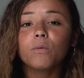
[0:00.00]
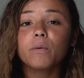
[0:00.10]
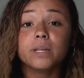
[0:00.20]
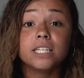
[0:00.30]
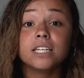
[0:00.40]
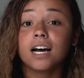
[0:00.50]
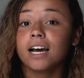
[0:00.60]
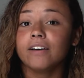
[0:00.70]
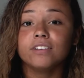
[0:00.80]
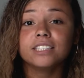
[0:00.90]
women did
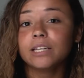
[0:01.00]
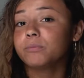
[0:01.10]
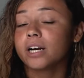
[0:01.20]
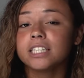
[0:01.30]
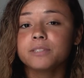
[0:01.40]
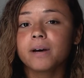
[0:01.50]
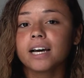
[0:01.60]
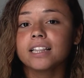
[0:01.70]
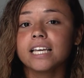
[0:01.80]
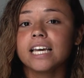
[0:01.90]
not have the same rights
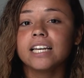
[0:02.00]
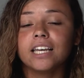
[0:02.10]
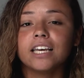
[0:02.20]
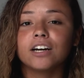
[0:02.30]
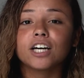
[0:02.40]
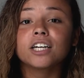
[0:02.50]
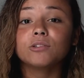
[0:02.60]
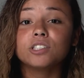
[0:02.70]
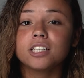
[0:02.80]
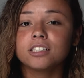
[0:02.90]
back then, and our
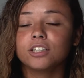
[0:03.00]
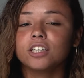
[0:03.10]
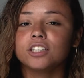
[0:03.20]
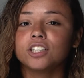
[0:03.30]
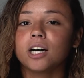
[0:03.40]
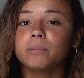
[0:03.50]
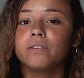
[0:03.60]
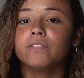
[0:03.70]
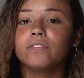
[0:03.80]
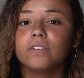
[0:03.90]
coach does a good job
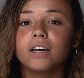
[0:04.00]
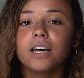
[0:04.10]
of